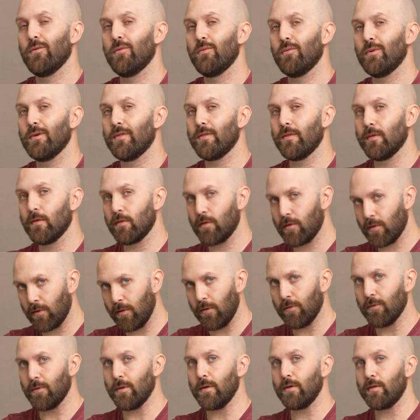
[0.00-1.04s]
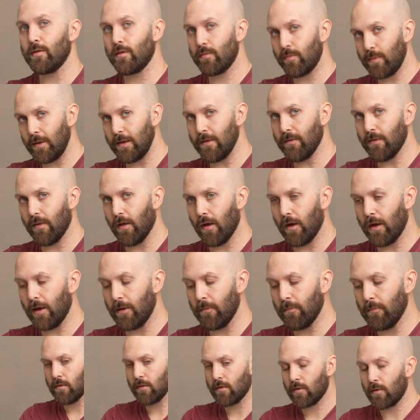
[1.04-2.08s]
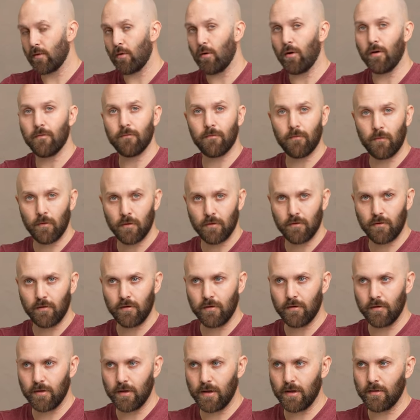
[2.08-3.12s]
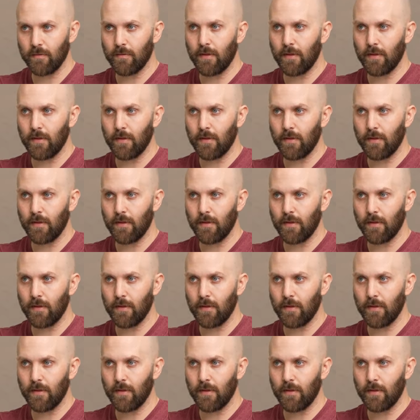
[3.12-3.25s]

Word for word: with the Sony Speedlight. So unfortunately,